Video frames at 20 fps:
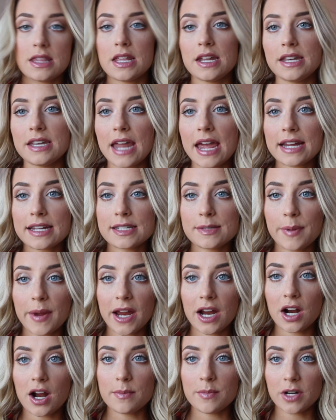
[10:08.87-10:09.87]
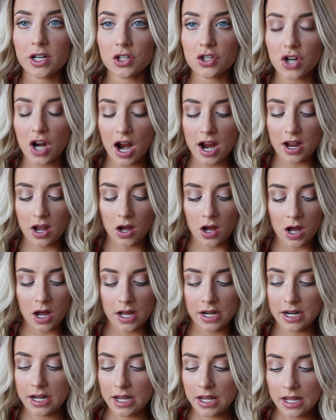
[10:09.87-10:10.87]
The next pair I'm going to try
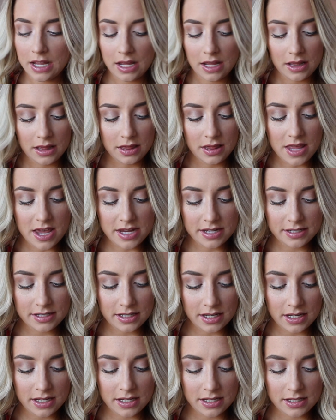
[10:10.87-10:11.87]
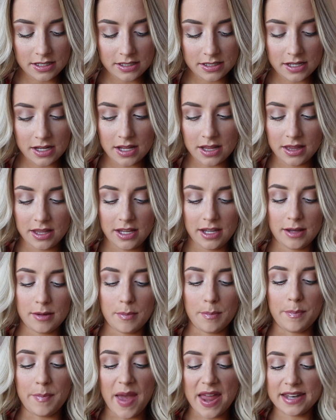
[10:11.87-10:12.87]
on, this is the
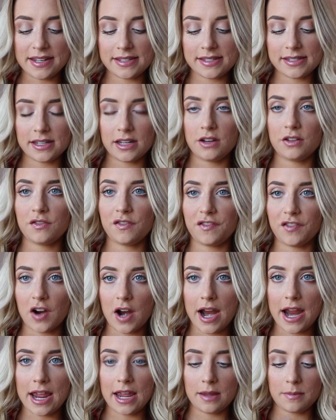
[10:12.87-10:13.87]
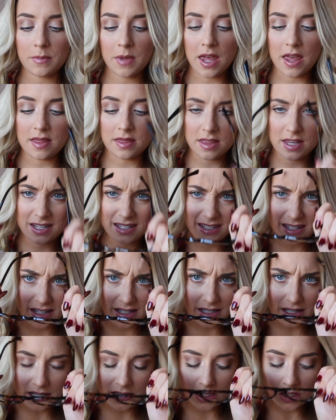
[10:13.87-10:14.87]
Bensen Frame, and this
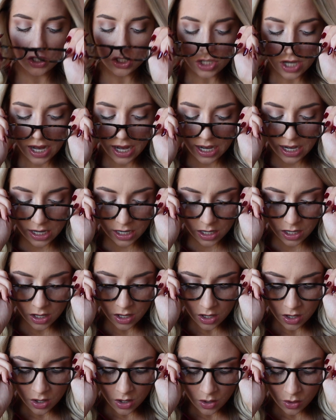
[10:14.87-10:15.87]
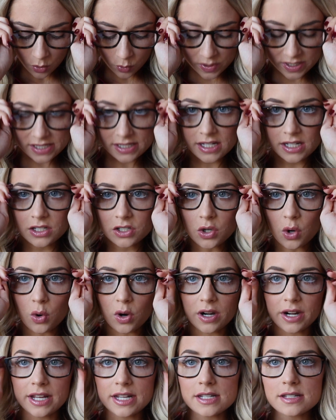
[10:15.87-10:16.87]
is in the shade Whiskey
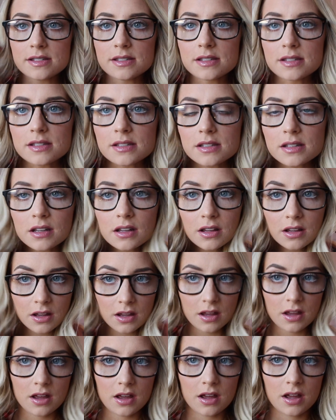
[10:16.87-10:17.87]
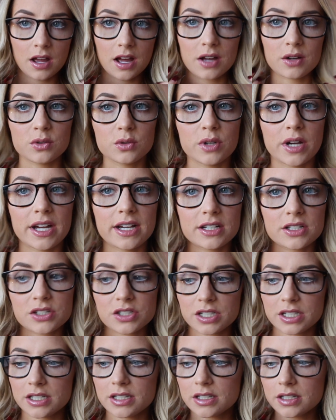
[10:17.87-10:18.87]
Tortoise. Oh,
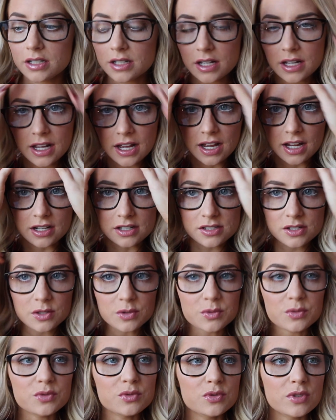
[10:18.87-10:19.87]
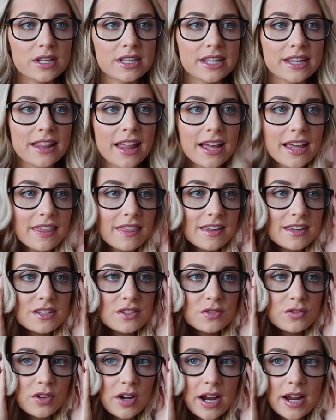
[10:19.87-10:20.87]
actually, I also really like
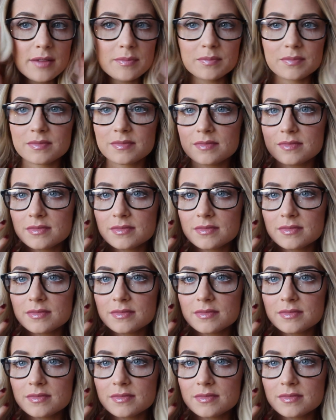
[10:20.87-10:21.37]
this frame.